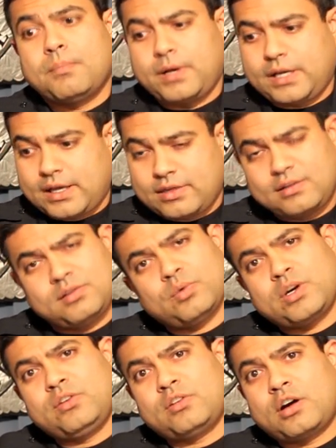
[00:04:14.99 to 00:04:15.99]
But again, this is
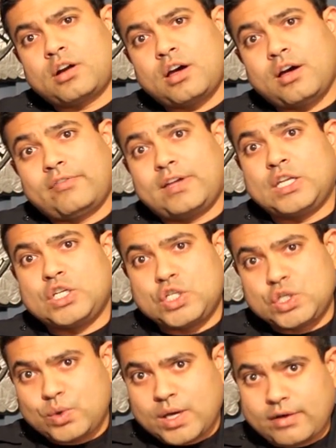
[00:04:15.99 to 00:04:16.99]
where you start off. And
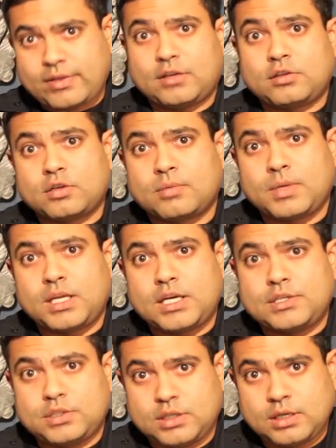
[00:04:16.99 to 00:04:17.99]
do you have that
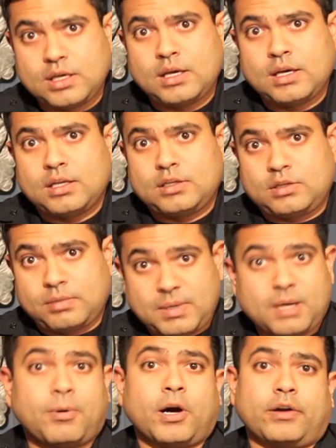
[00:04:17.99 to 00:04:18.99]
determination to
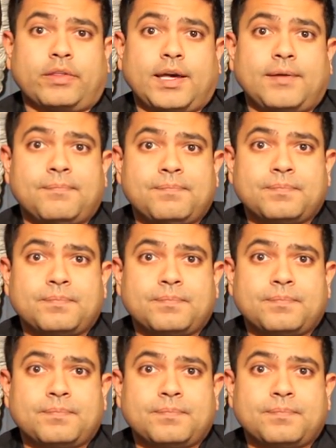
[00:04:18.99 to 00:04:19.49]
be a part of that?